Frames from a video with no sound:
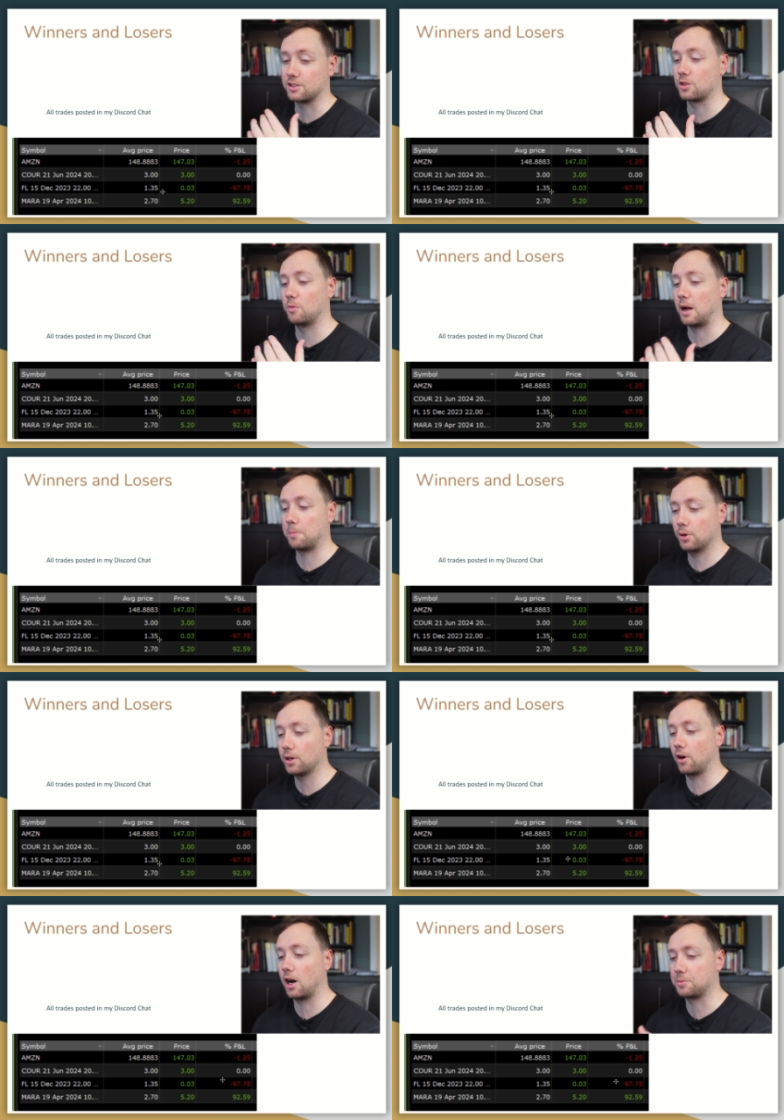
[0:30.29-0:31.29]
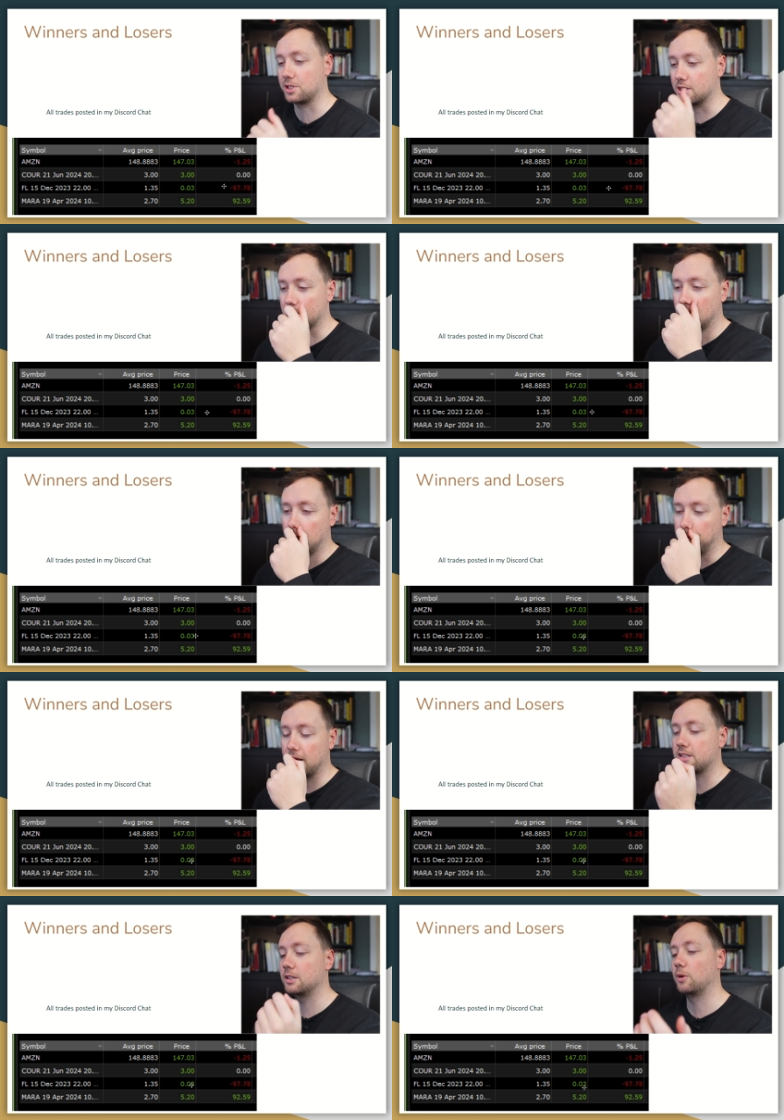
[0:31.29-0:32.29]
and so my put options
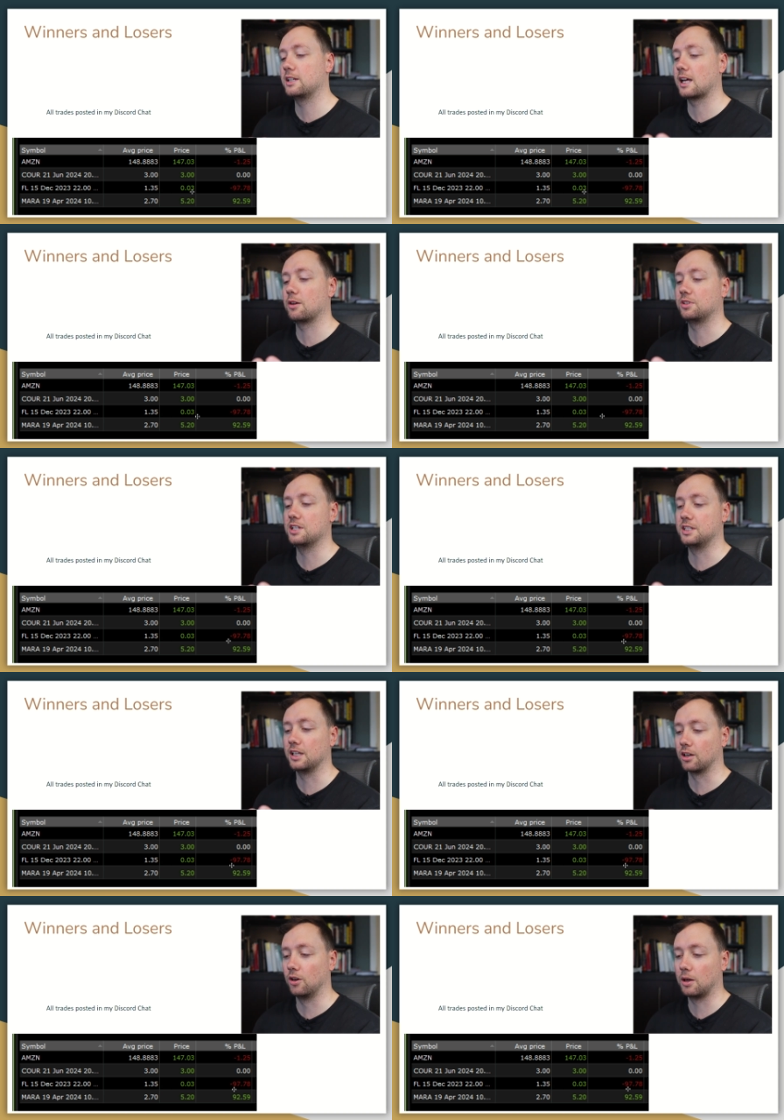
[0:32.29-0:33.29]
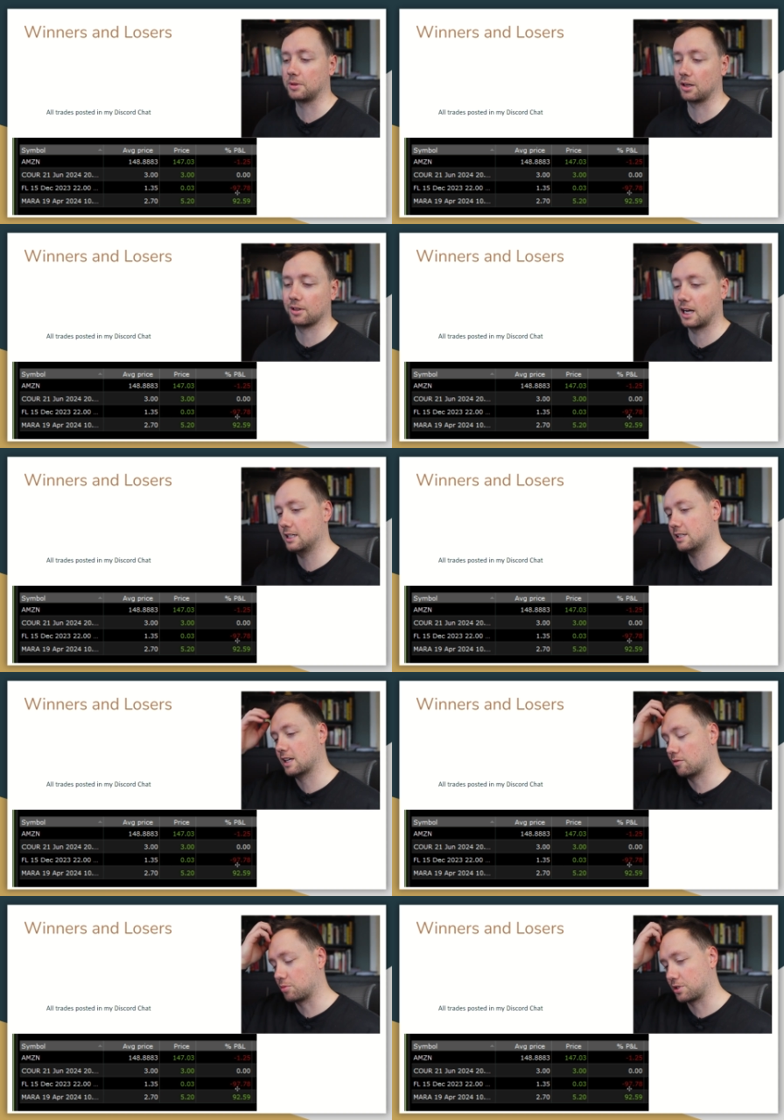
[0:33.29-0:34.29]
basically went down to zero. I'm down
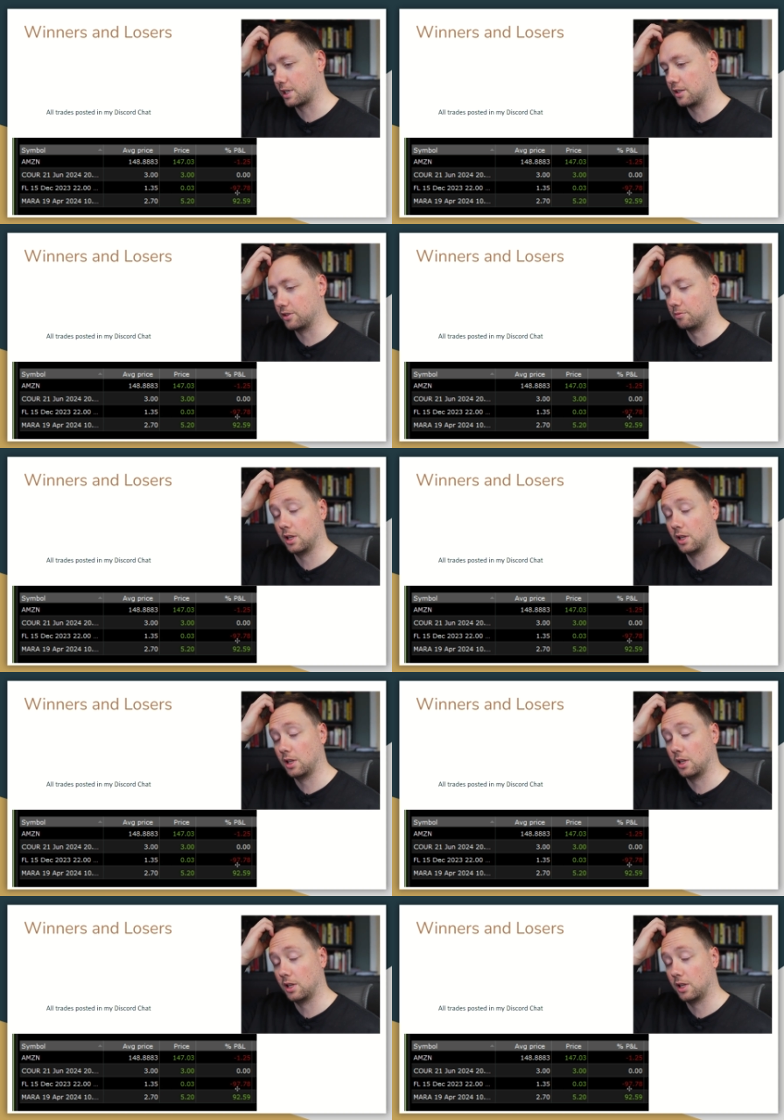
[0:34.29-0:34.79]
97% on them.